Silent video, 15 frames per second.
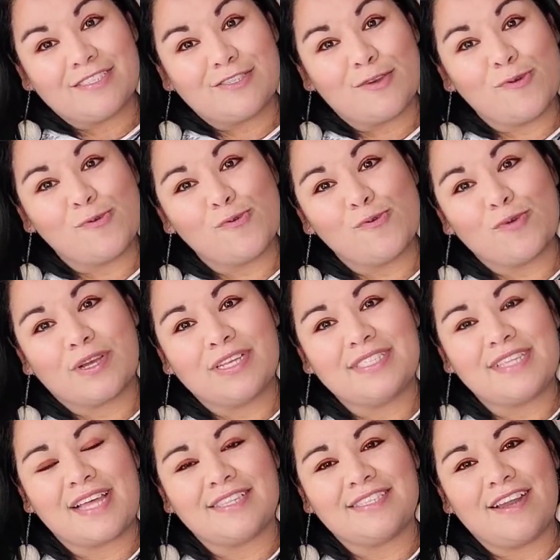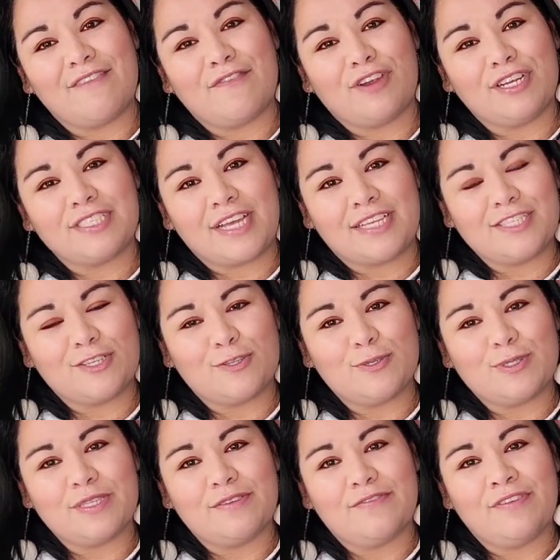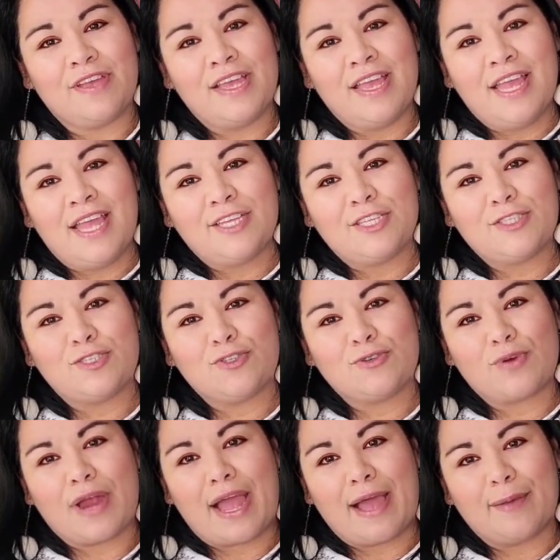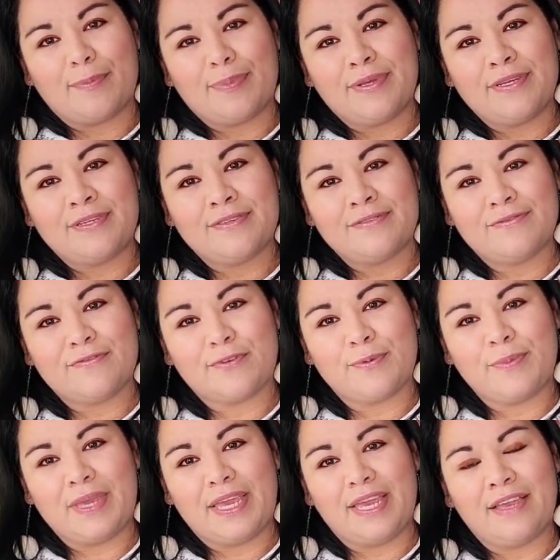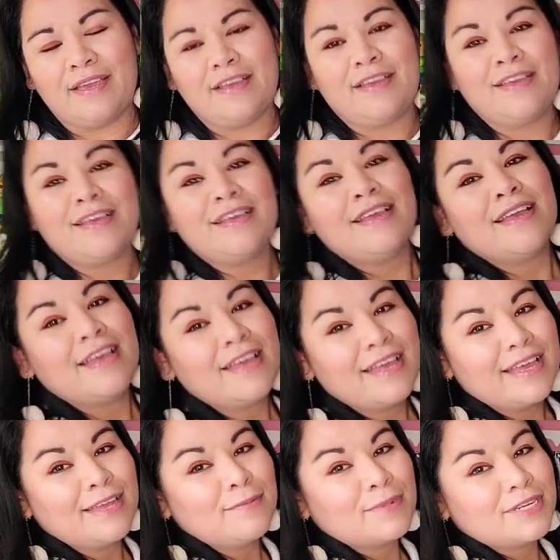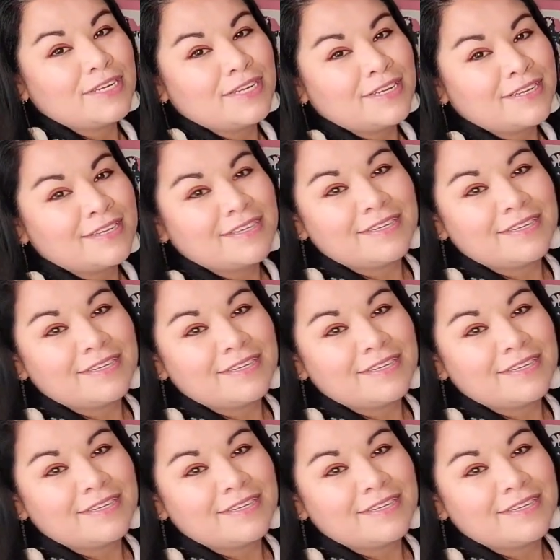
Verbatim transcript: So, because that's not a very size inclusive strap for me in my